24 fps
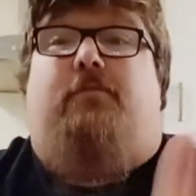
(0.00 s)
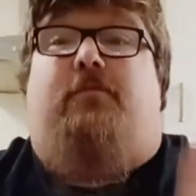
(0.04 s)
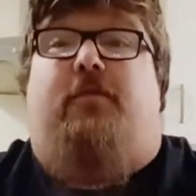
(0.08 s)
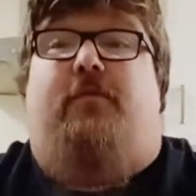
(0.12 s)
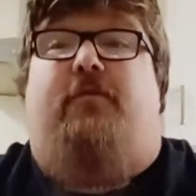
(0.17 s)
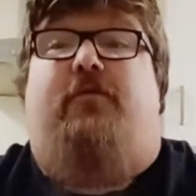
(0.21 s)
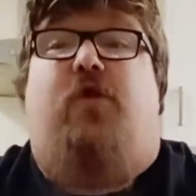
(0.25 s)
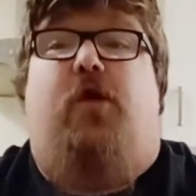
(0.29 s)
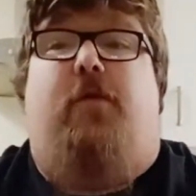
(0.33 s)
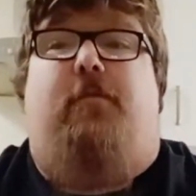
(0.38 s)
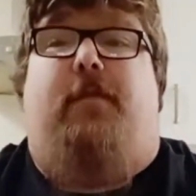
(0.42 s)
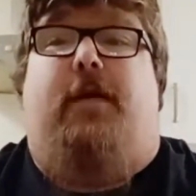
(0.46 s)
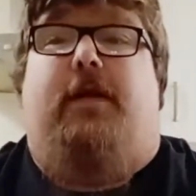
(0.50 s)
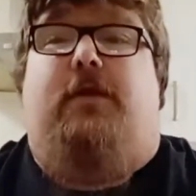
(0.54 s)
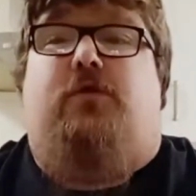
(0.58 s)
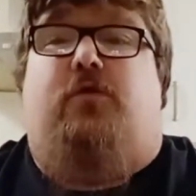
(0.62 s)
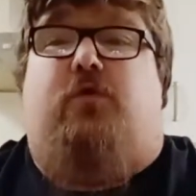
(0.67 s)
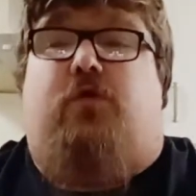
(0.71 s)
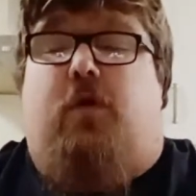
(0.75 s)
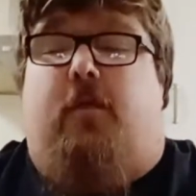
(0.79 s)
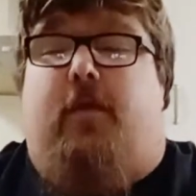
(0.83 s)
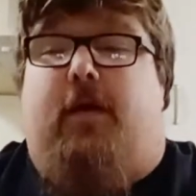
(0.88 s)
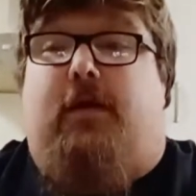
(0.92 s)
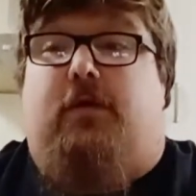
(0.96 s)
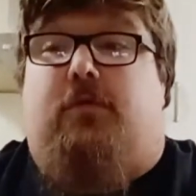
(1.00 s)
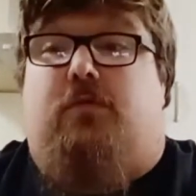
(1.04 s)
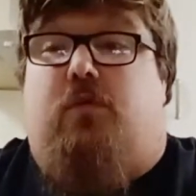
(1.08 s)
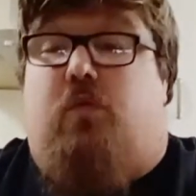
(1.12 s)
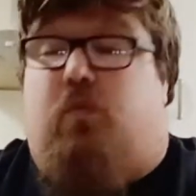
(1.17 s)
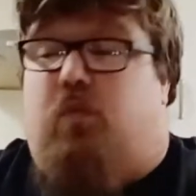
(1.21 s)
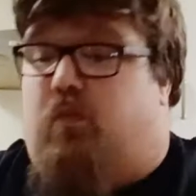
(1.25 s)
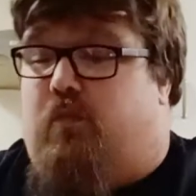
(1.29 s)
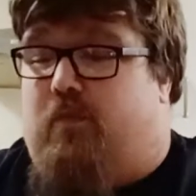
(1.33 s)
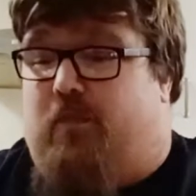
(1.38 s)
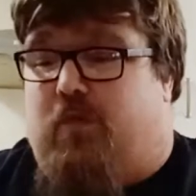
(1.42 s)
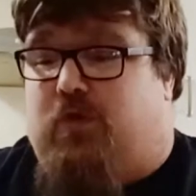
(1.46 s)
A few bins of comics,
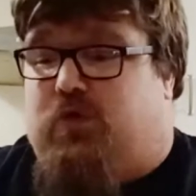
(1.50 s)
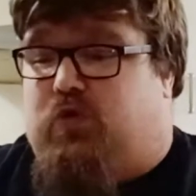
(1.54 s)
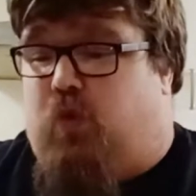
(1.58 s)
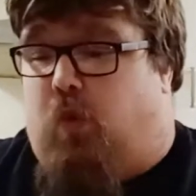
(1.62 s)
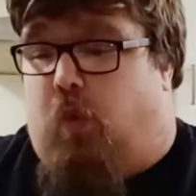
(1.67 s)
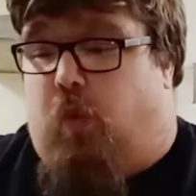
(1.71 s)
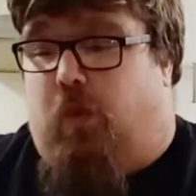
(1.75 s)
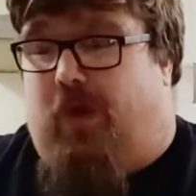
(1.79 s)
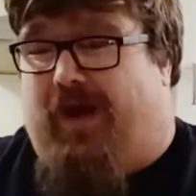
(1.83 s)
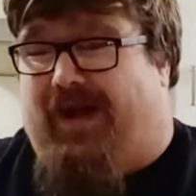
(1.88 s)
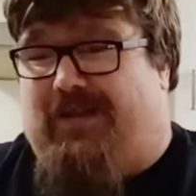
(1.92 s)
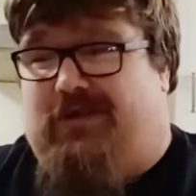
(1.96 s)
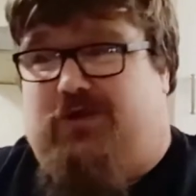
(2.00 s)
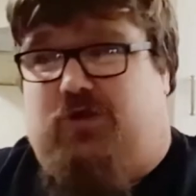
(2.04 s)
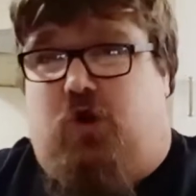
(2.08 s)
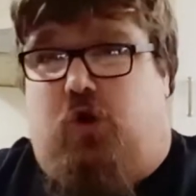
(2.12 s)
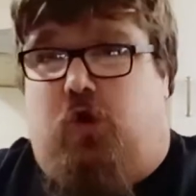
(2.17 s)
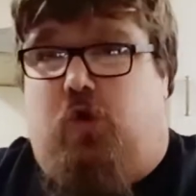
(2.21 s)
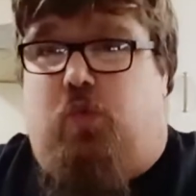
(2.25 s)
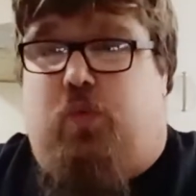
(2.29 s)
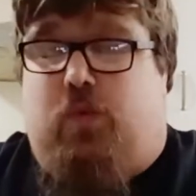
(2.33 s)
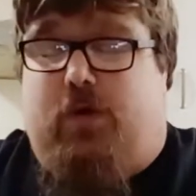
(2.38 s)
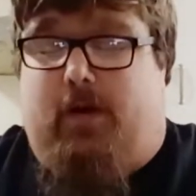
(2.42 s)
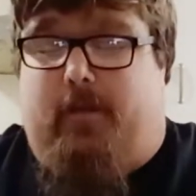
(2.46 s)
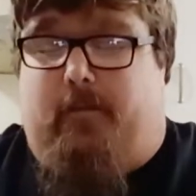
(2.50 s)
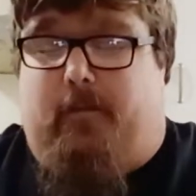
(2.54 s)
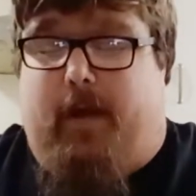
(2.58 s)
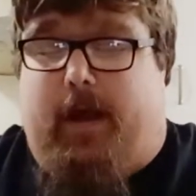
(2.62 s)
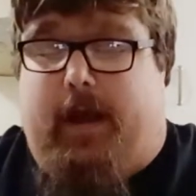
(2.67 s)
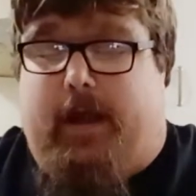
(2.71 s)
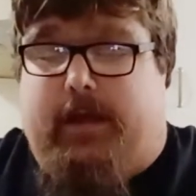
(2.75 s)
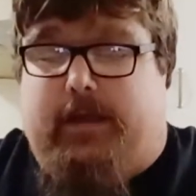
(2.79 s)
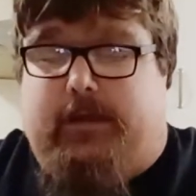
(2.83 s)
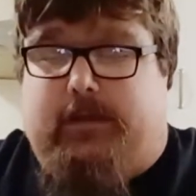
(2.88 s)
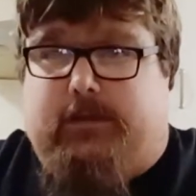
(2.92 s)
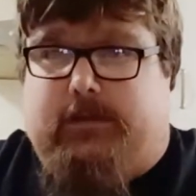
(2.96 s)
which were all like £2 a
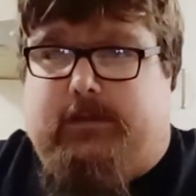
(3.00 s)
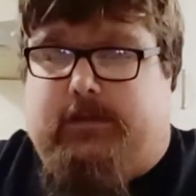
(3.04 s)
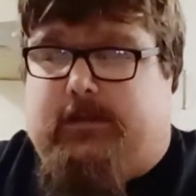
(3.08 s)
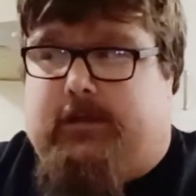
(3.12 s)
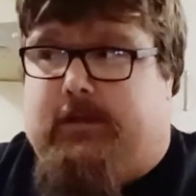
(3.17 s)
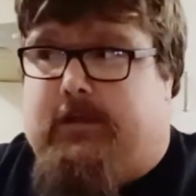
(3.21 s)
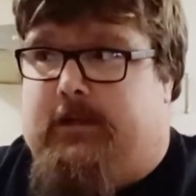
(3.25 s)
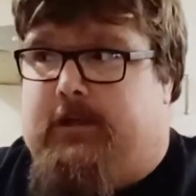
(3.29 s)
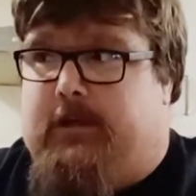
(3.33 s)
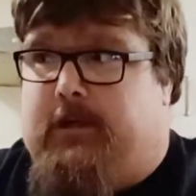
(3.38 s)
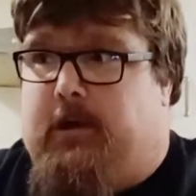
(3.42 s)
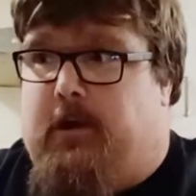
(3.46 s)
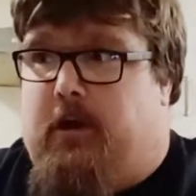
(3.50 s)
piece.